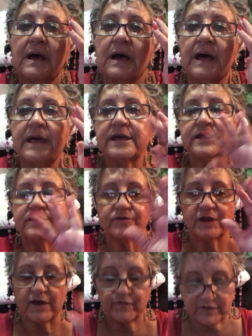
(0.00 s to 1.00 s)
Hi,
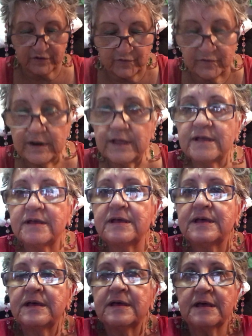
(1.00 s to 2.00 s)
good afternoon.
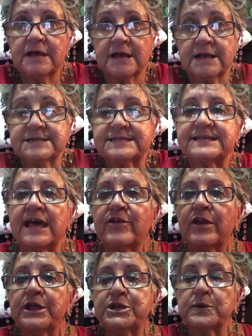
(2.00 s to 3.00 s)
It's
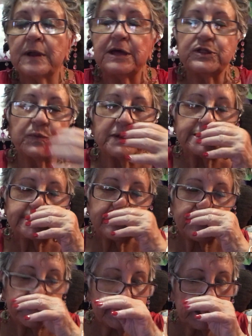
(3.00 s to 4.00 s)
Saturday, July
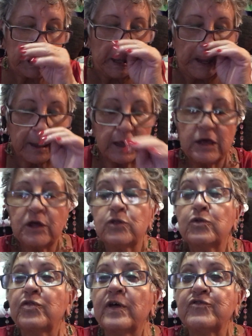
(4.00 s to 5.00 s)
27th,
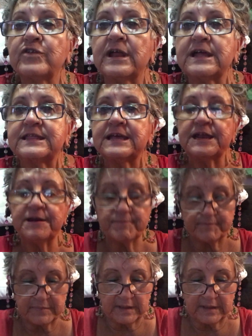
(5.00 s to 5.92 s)
2019.